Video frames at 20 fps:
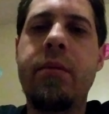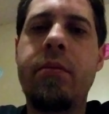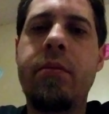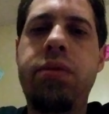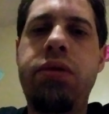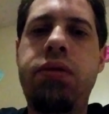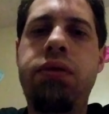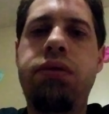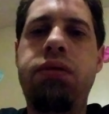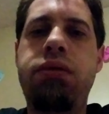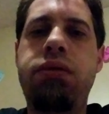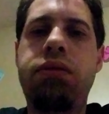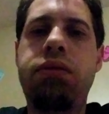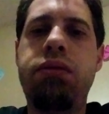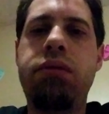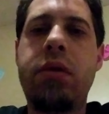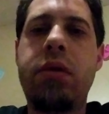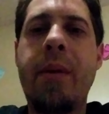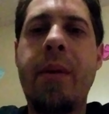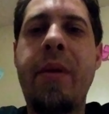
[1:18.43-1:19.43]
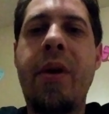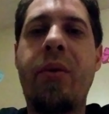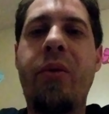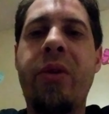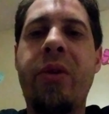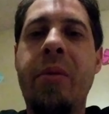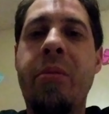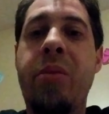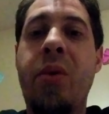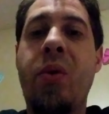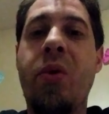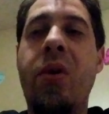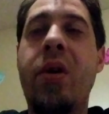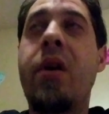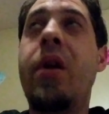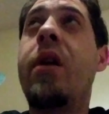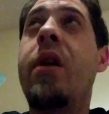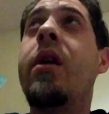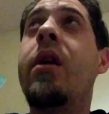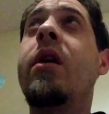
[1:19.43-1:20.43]
I'm not really
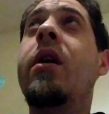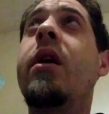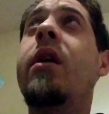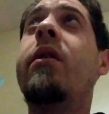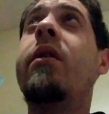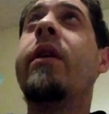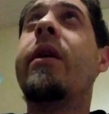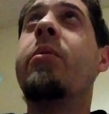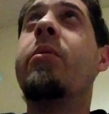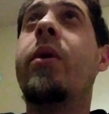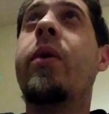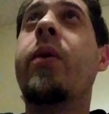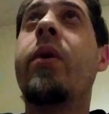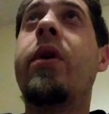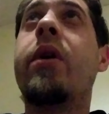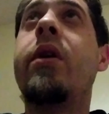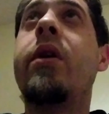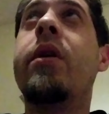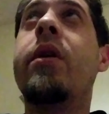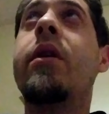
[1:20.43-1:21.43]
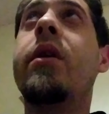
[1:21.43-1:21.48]
bored. I don't get bored.